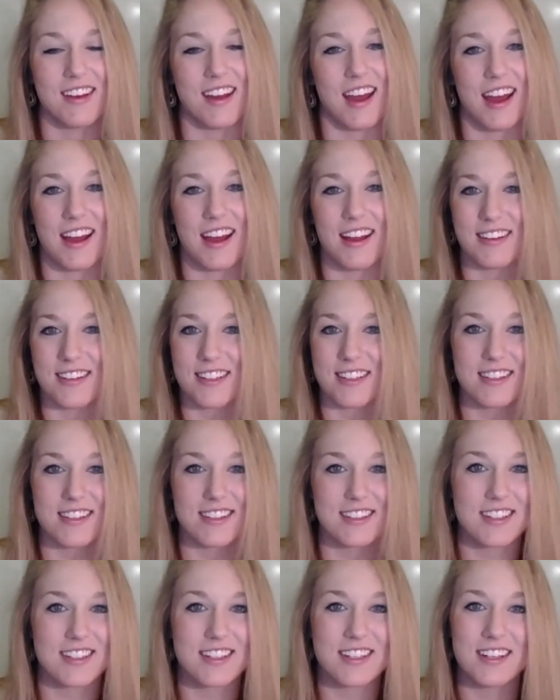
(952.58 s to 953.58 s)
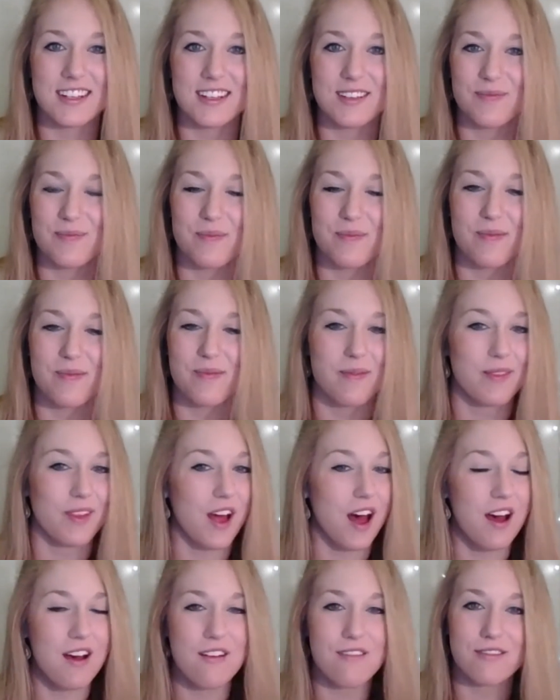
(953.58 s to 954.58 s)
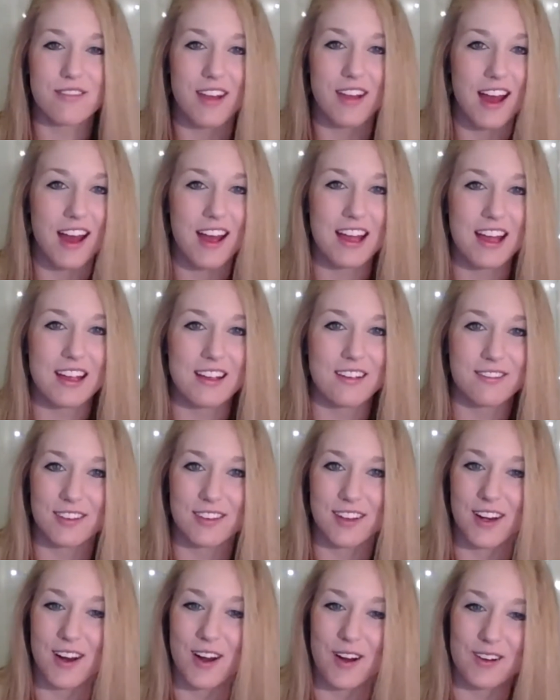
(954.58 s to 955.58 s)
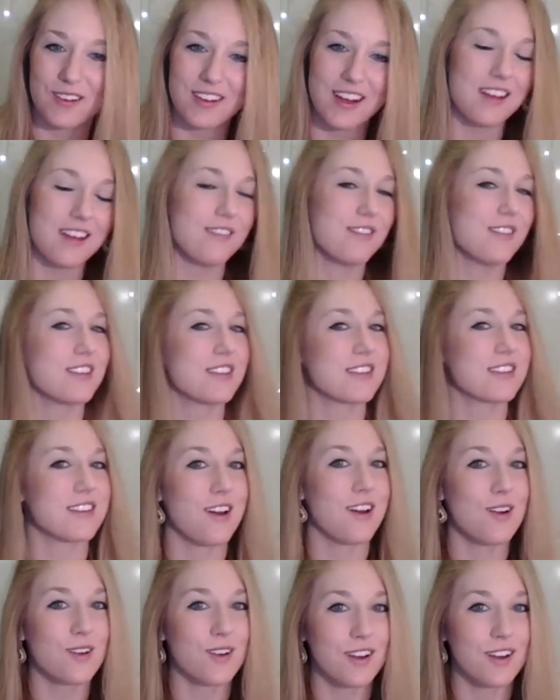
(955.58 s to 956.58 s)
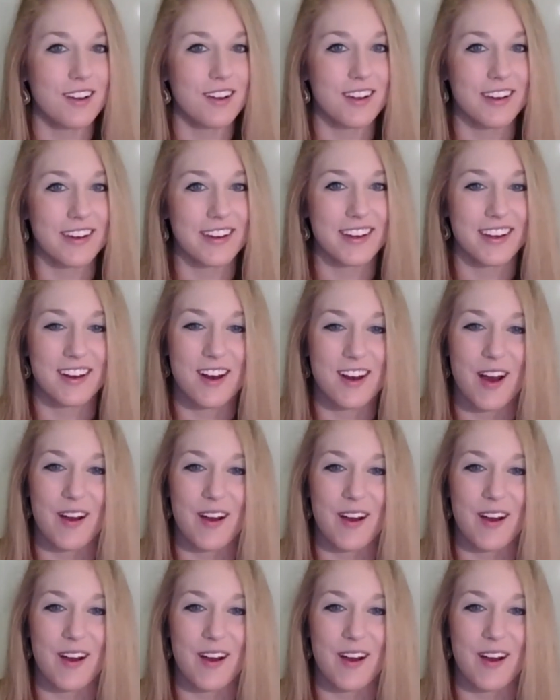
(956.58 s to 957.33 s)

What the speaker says: and just to love life. Life is so good, and